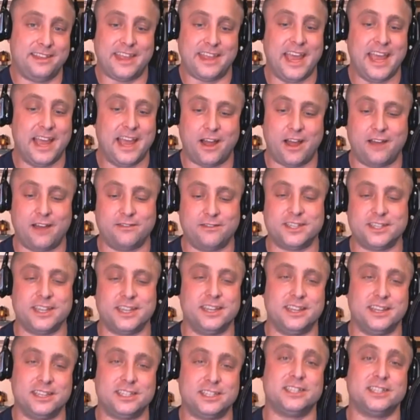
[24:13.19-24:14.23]
And obviously
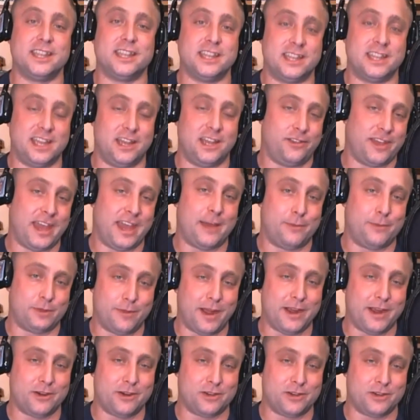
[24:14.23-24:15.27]
this is the deal they had with
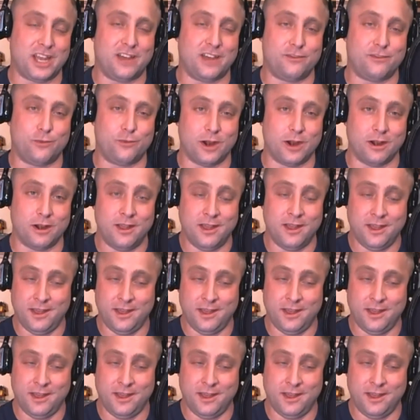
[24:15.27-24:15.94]
Microsoft where